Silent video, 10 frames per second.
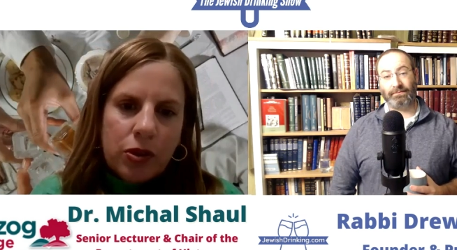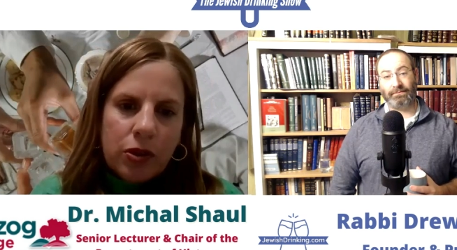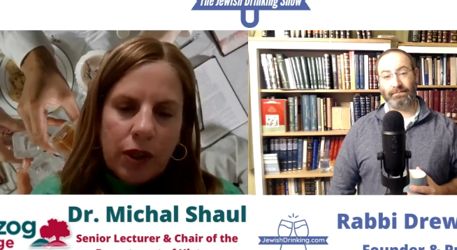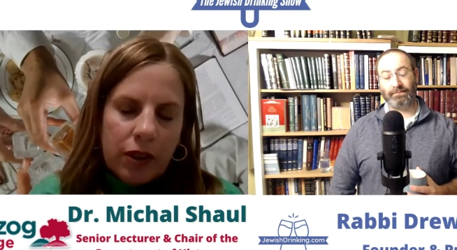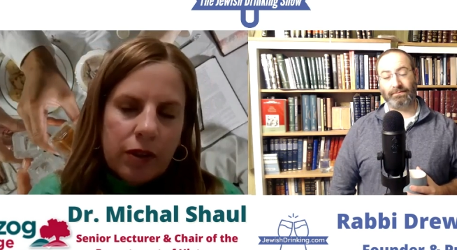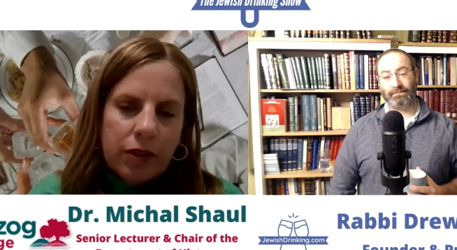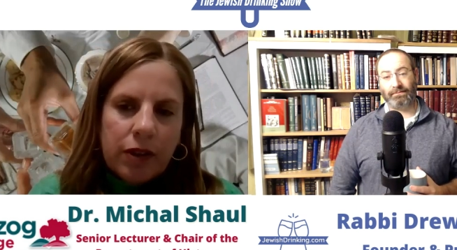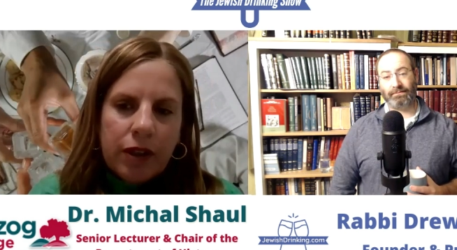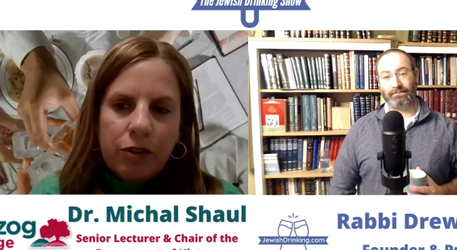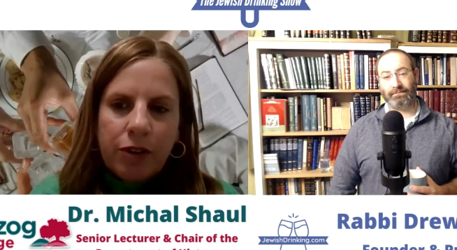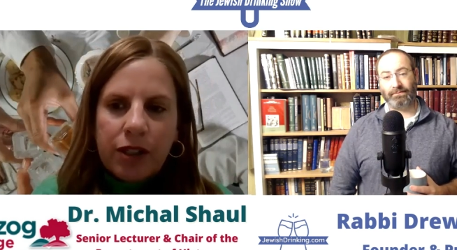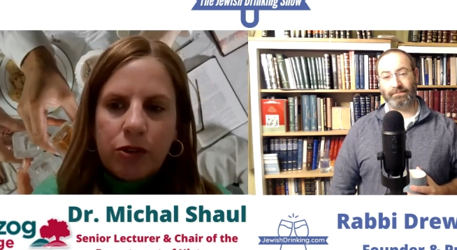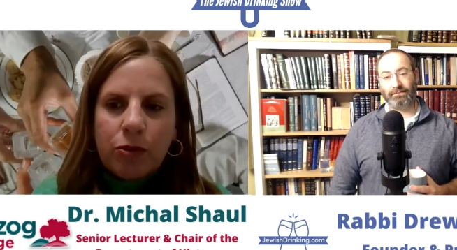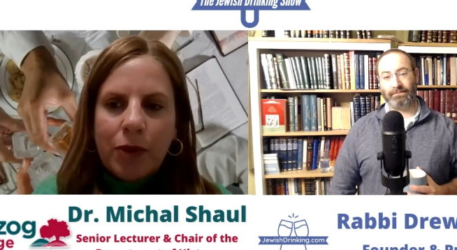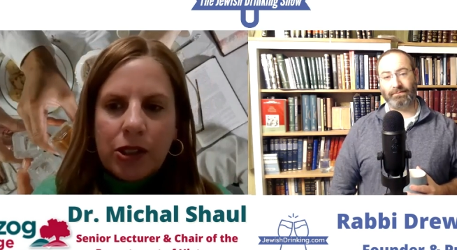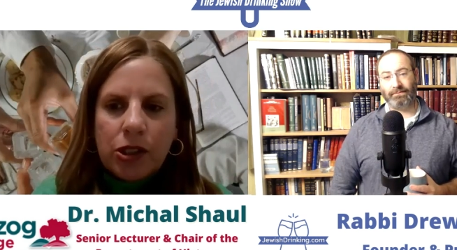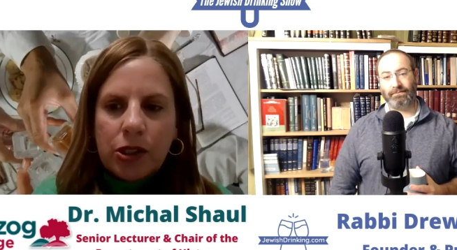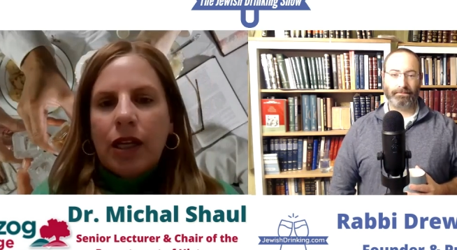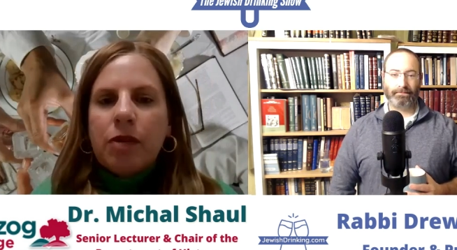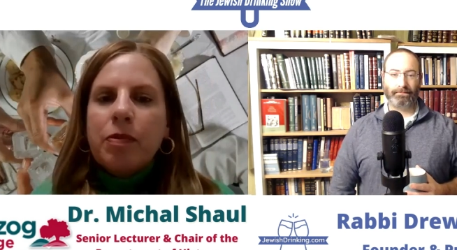Speaker 1: They they drank too much.
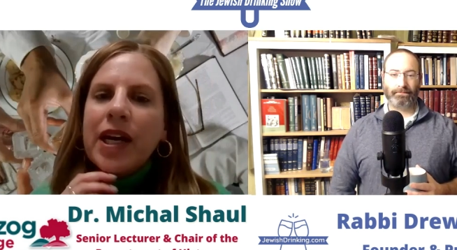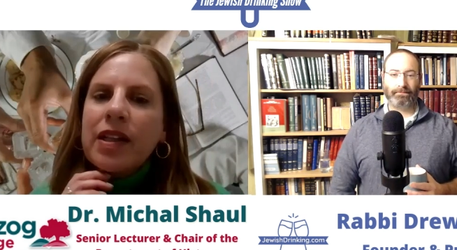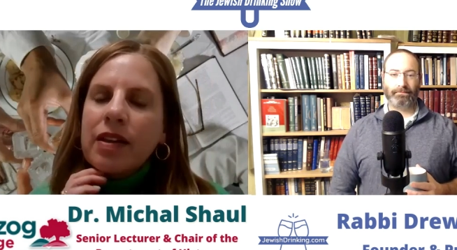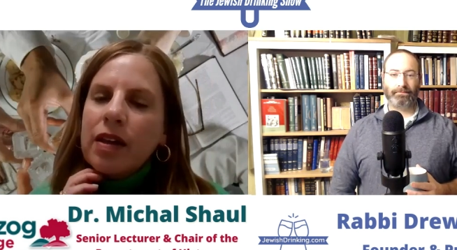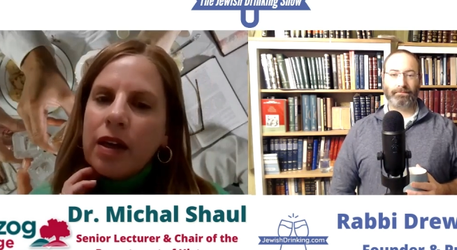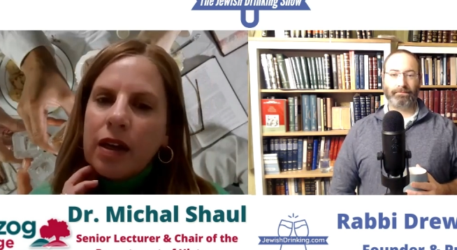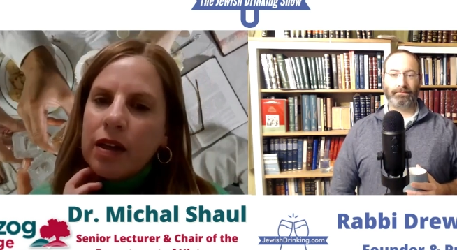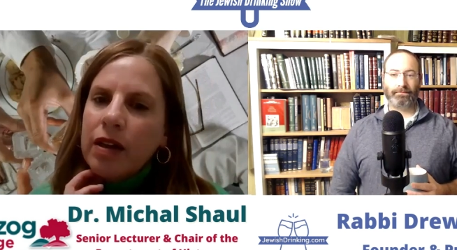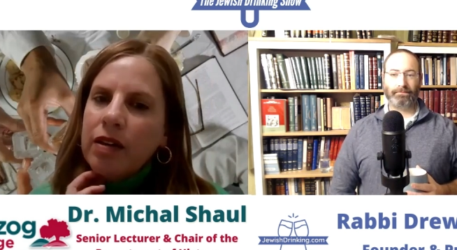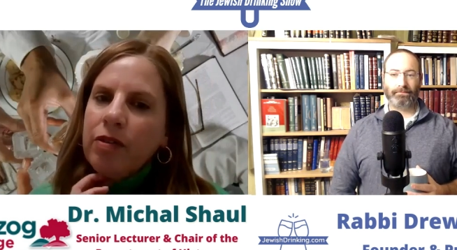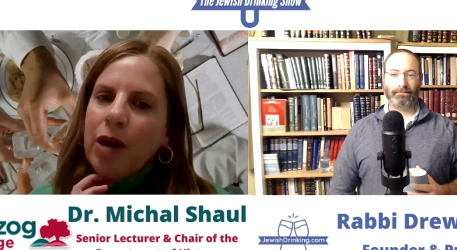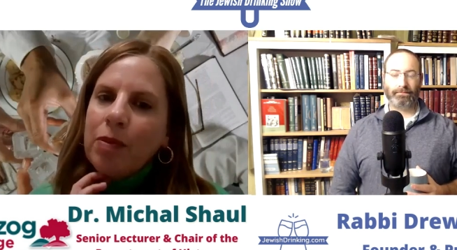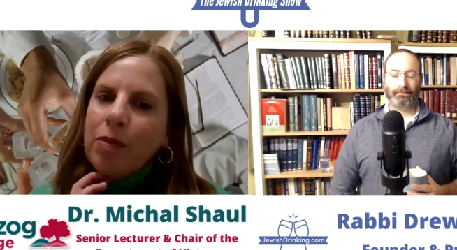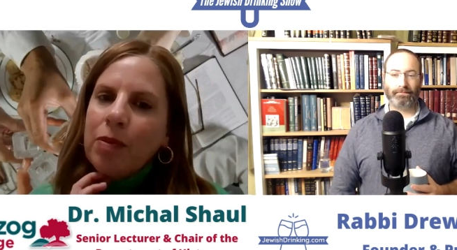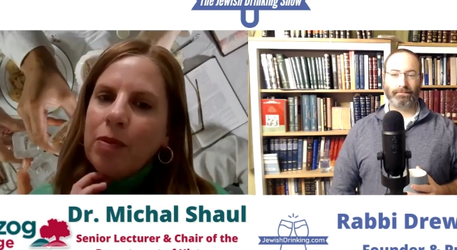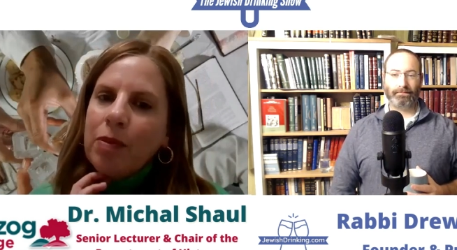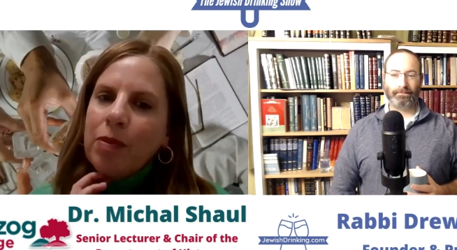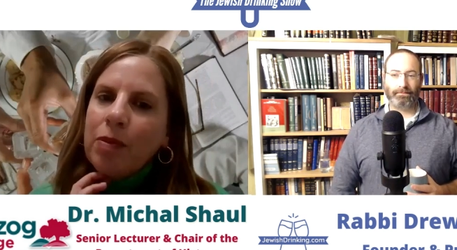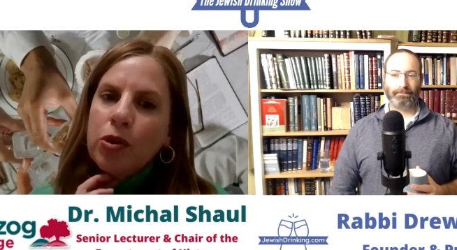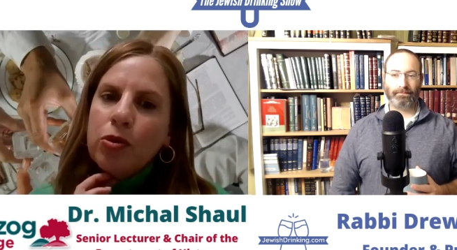That made uh, the rabbis of
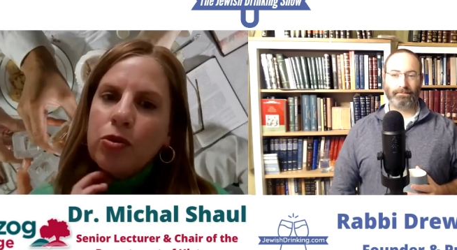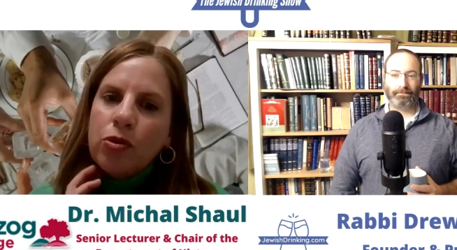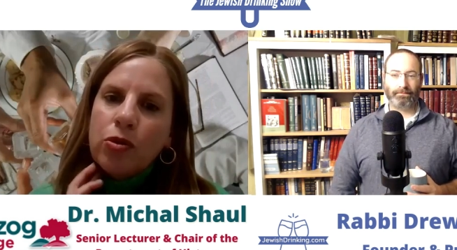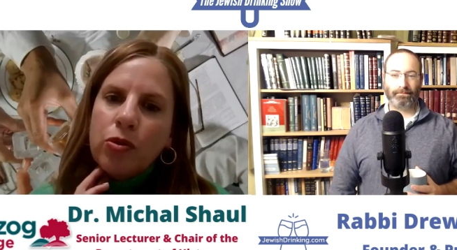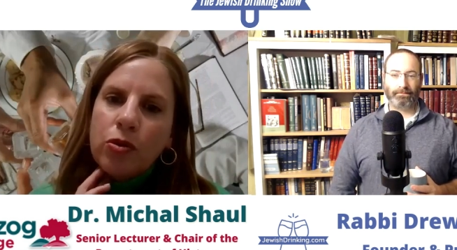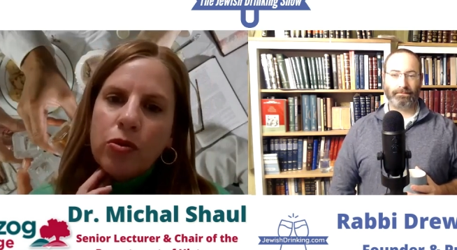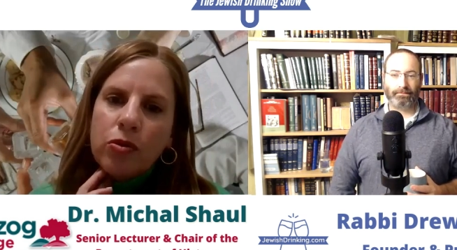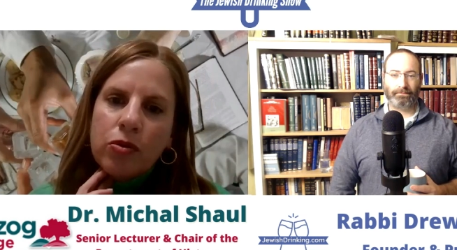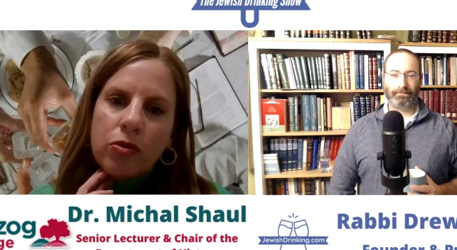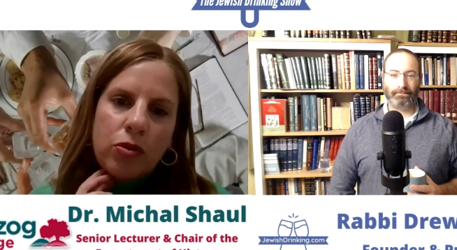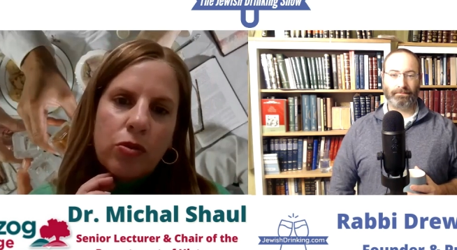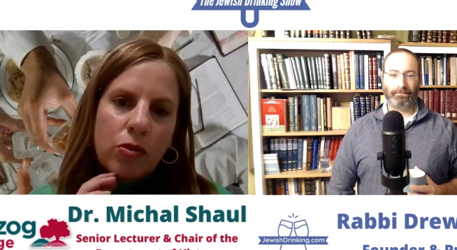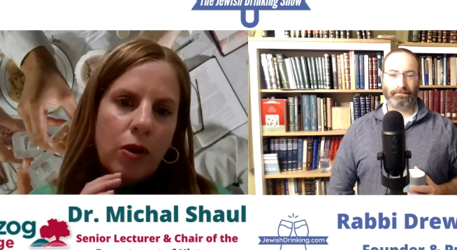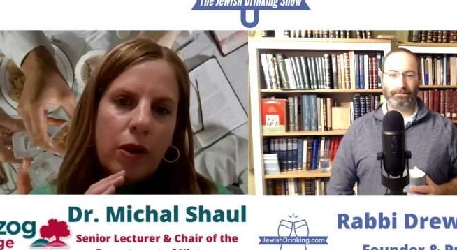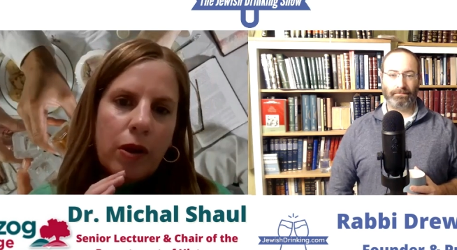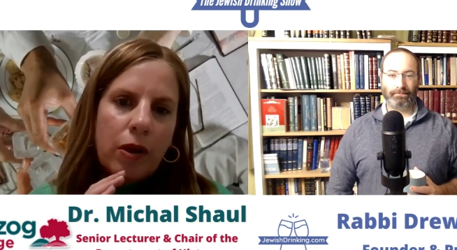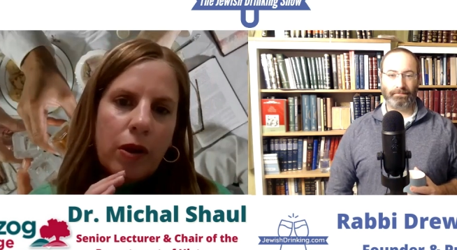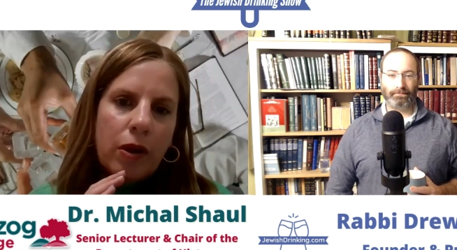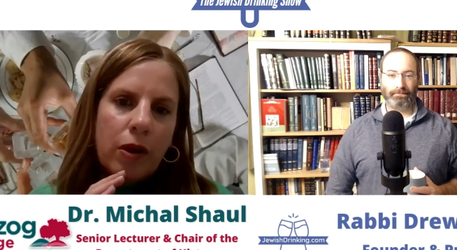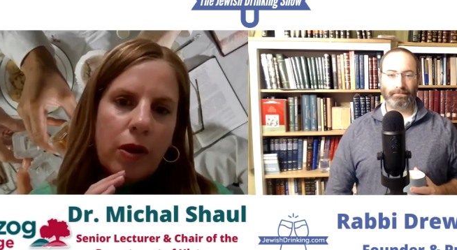the OU to to
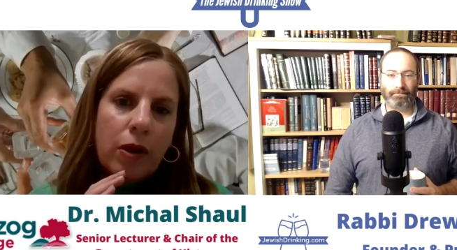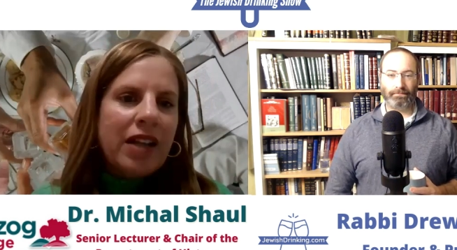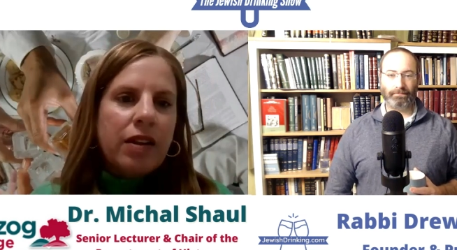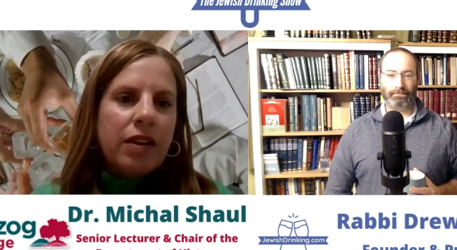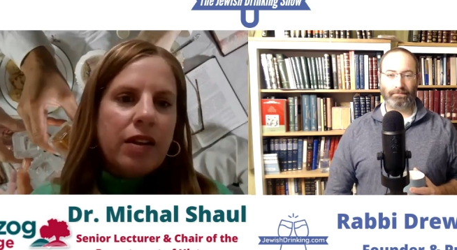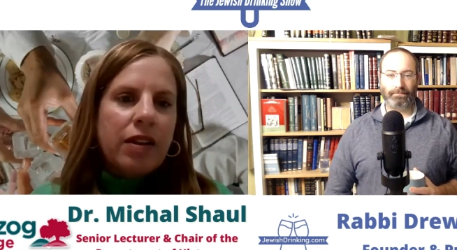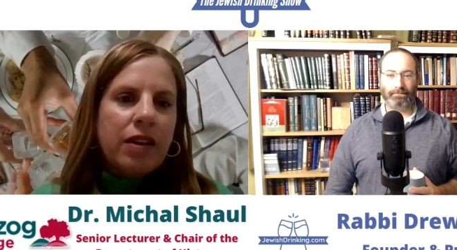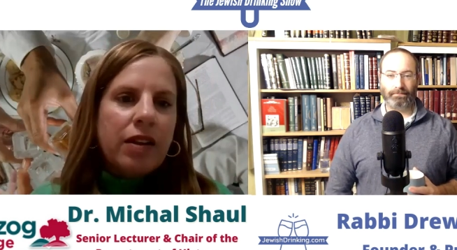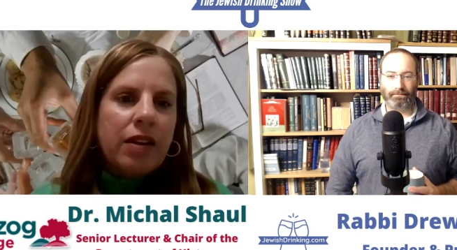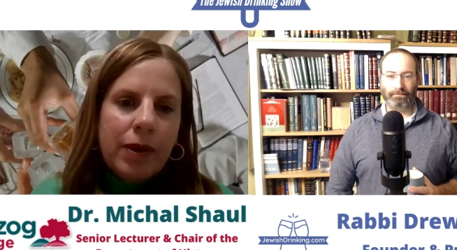to to ban the kiddush